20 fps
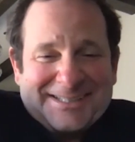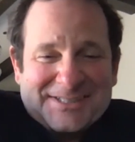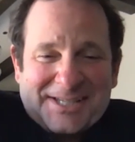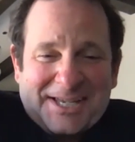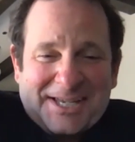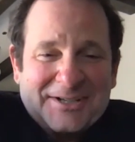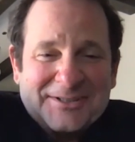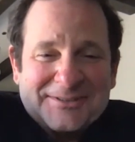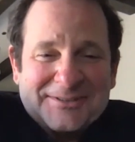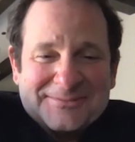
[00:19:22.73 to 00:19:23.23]

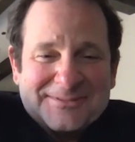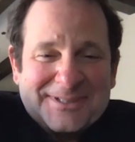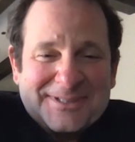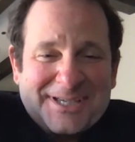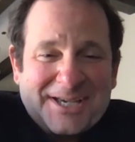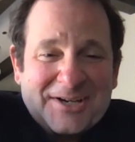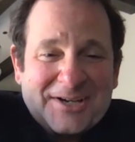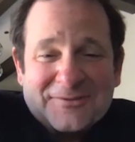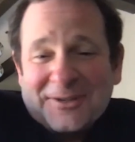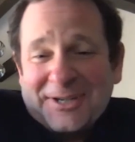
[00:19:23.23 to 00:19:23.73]
It's
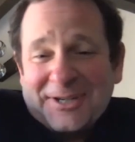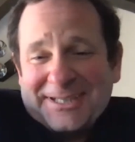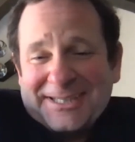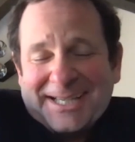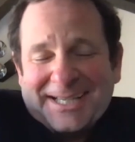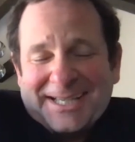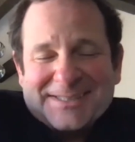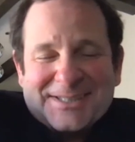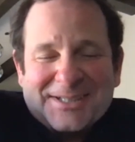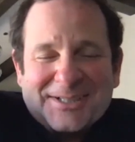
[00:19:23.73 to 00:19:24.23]
kind of fun.
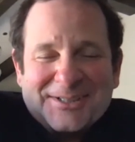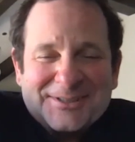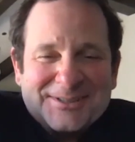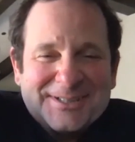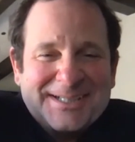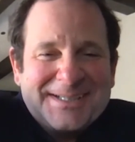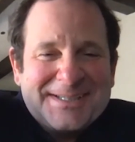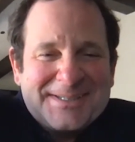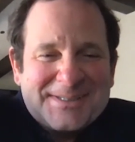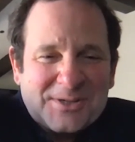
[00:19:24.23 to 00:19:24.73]
Yeah. So
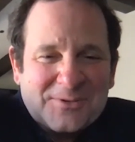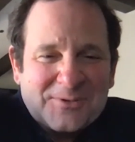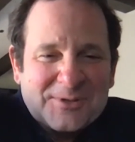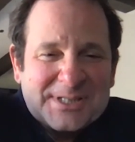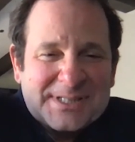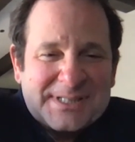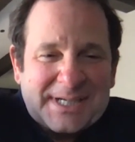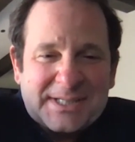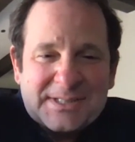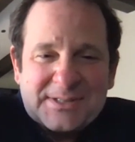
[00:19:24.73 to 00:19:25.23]
we're
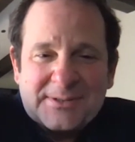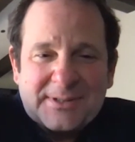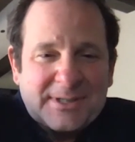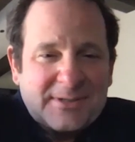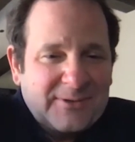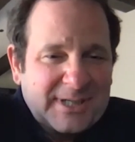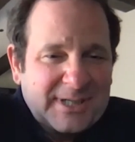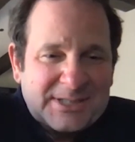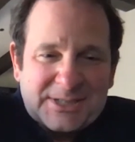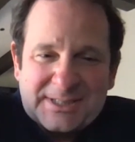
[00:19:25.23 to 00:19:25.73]
just answering
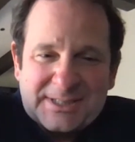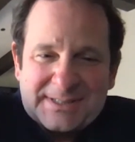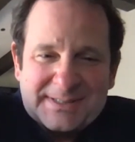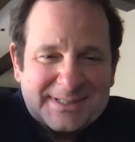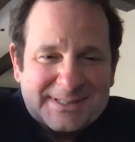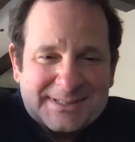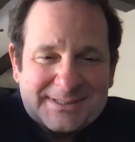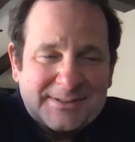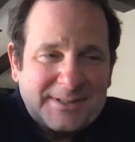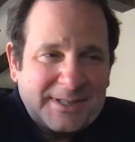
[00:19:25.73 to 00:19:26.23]
questions,
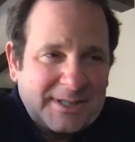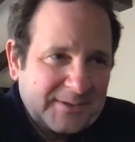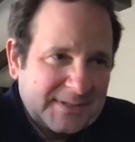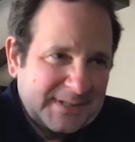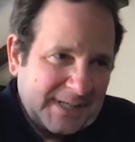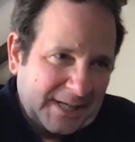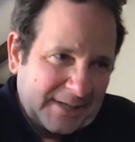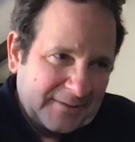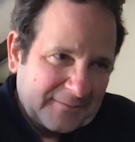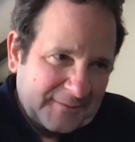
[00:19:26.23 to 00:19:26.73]
and, it's
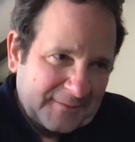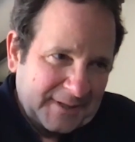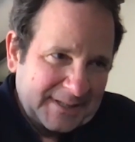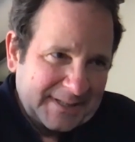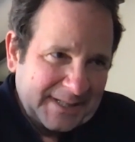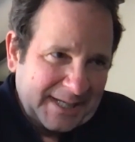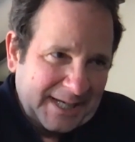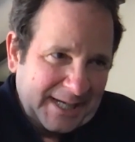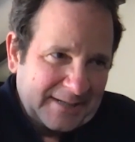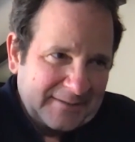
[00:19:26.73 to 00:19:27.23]
kind of fun
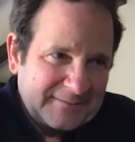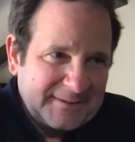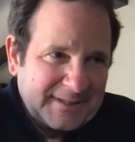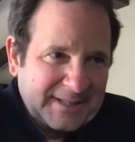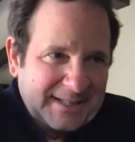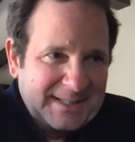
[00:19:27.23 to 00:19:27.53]
to have